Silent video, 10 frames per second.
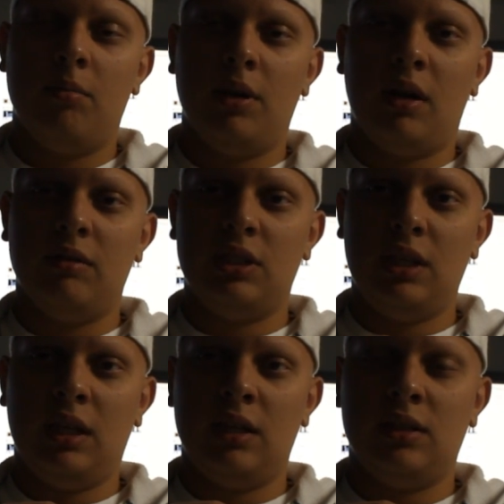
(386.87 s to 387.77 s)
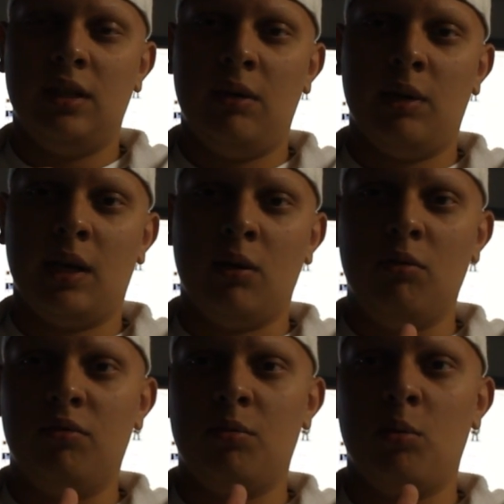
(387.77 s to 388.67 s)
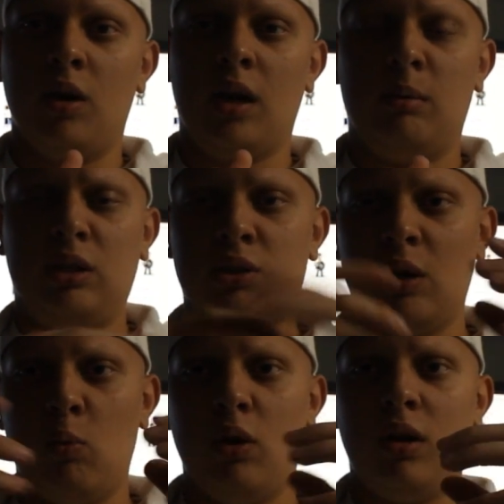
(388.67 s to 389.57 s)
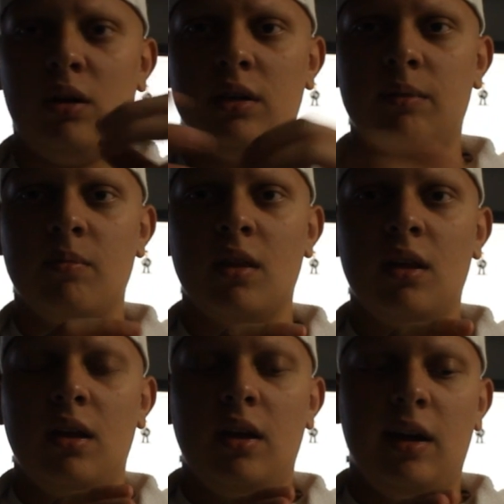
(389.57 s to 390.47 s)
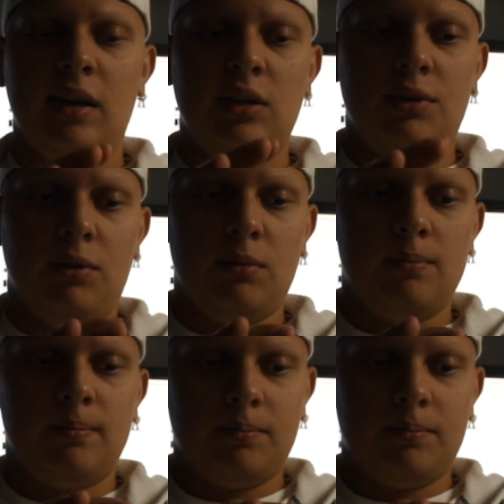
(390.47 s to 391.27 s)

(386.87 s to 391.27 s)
But obviously later today when I get home from work, I'm going to try to work on it and, you know,